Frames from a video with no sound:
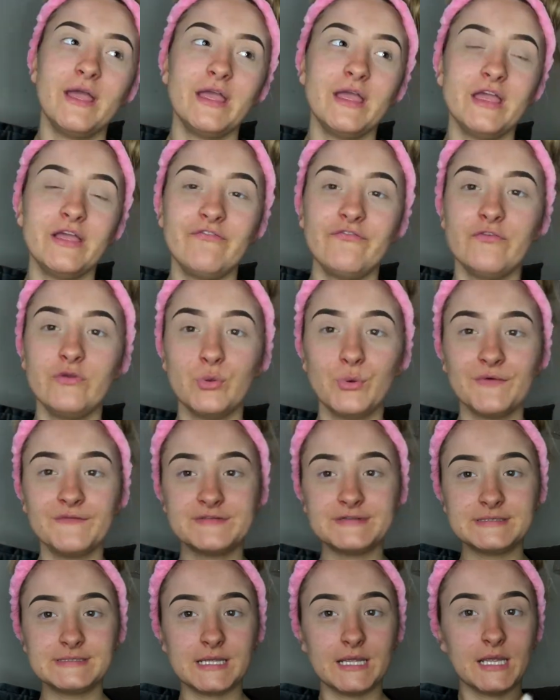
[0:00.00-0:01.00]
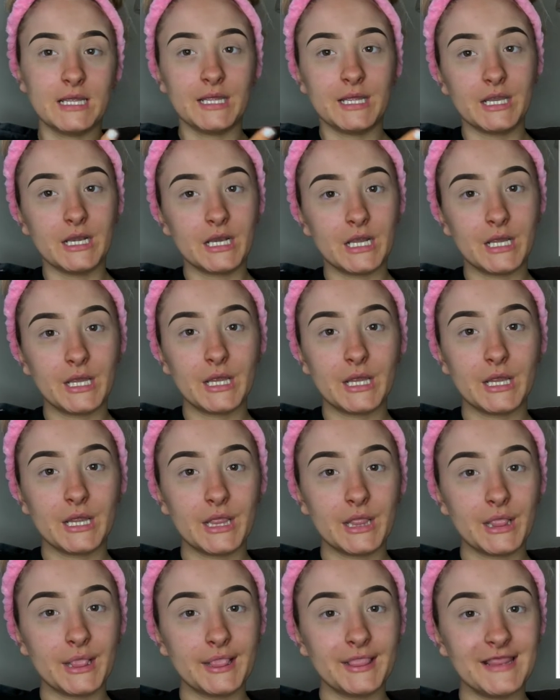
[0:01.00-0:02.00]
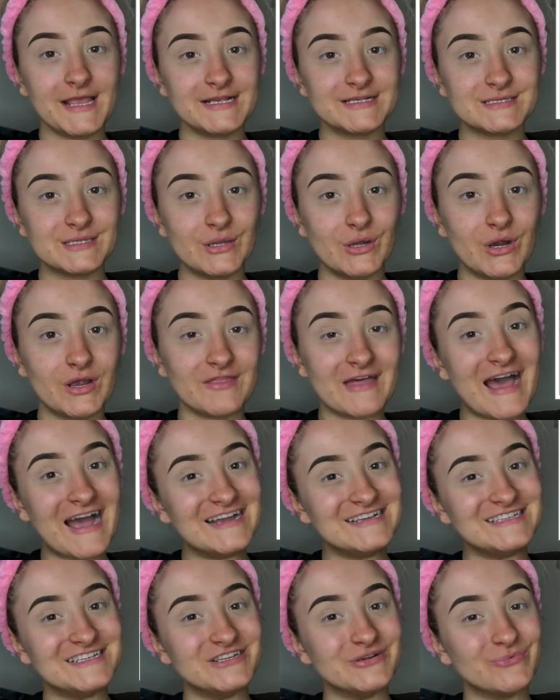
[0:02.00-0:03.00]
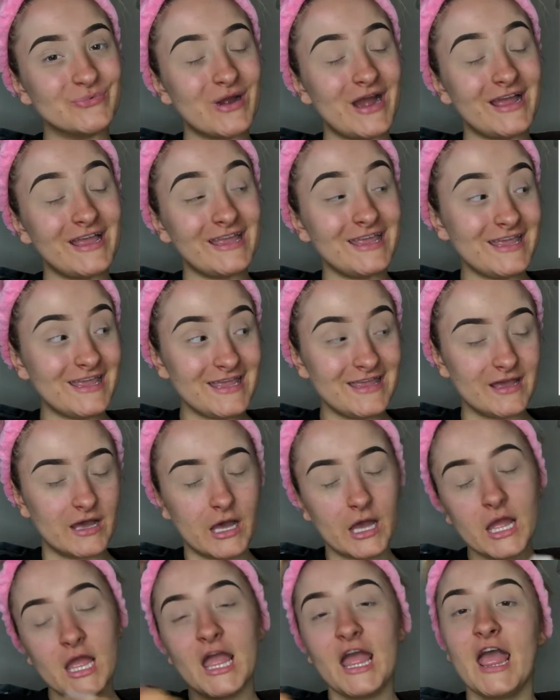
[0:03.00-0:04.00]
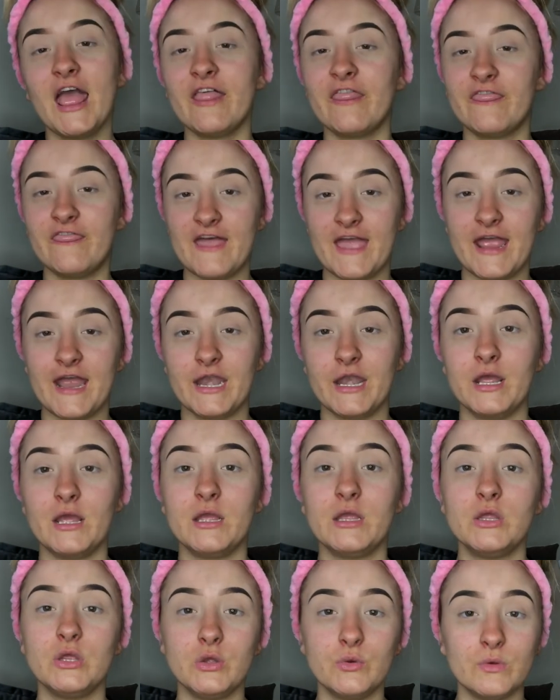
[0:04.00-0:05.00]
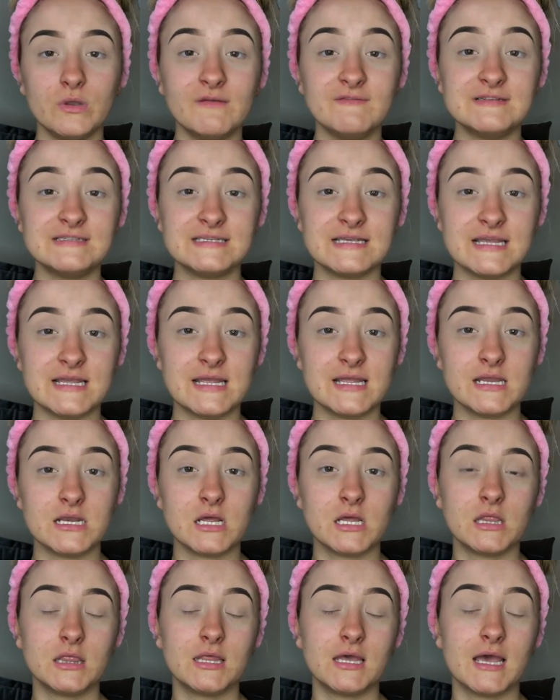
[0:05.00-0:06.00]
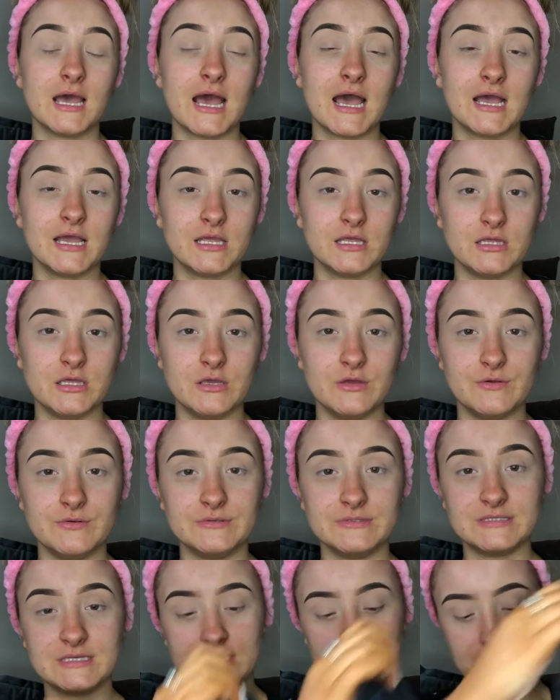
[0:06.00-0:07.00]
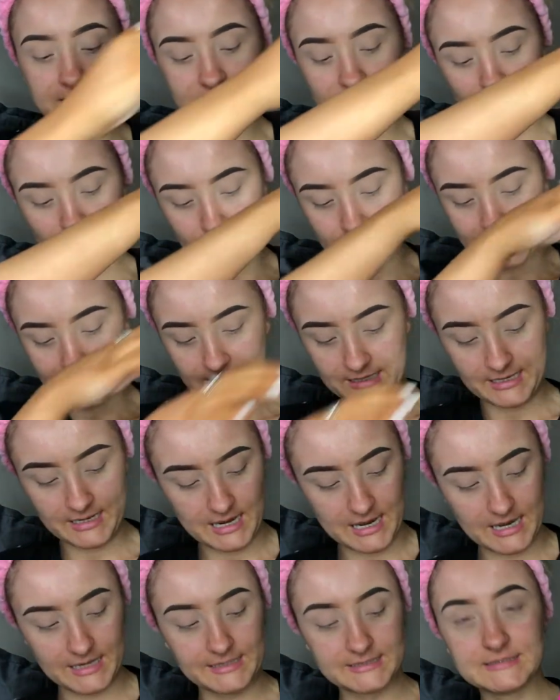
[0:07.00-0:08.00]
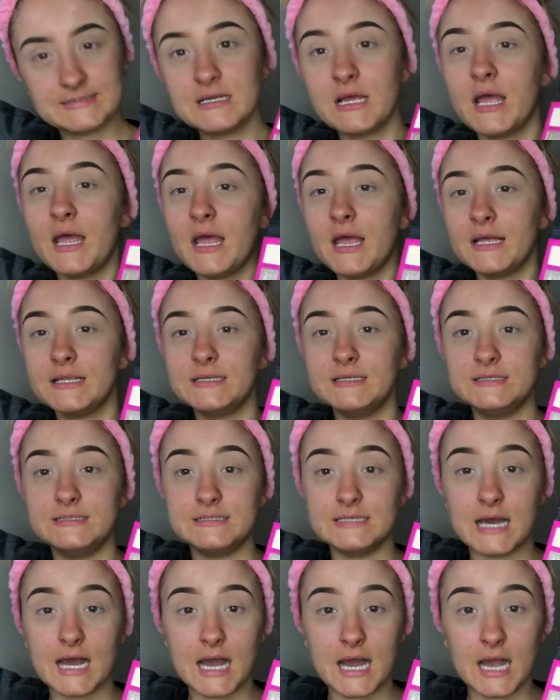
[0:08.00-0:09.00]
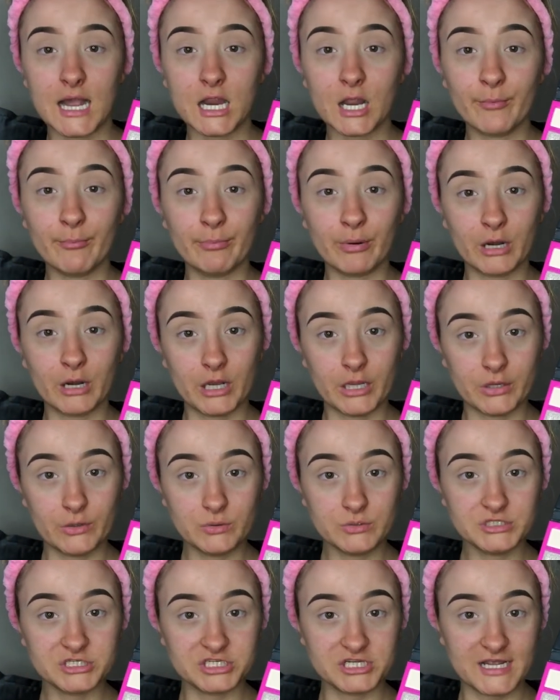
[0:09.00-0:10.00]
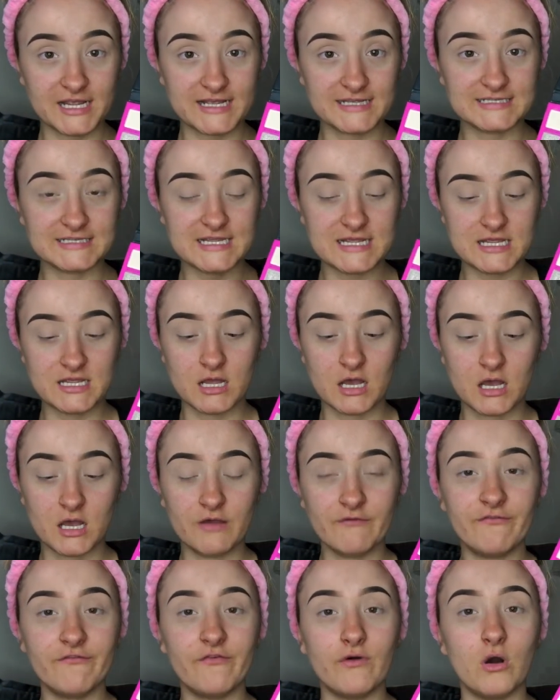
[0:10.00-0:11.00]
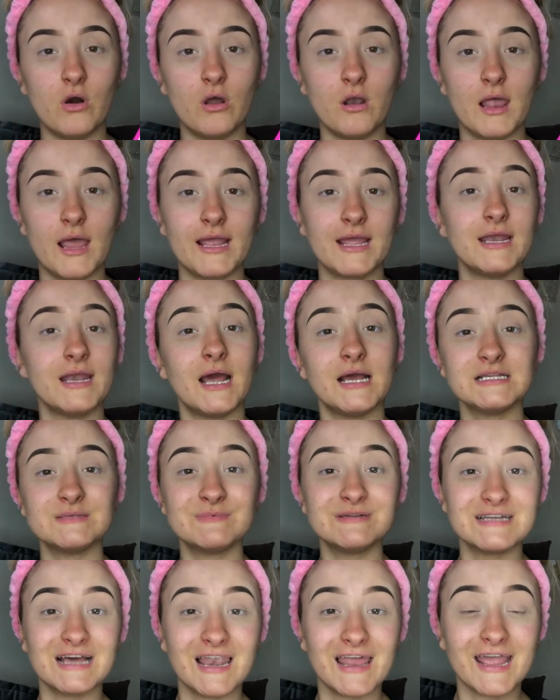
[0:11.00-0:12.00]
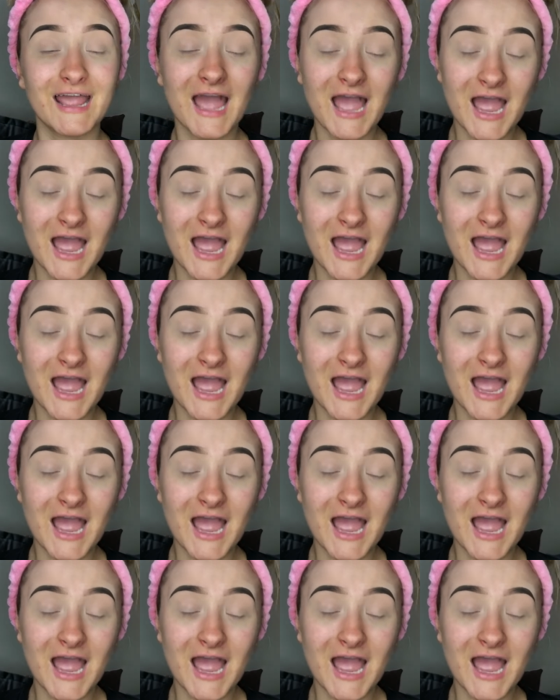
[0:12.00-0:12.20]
If you have seen this look that I did right here, then you will have seen that I used this really nice dark blue shade here for like a nice metallic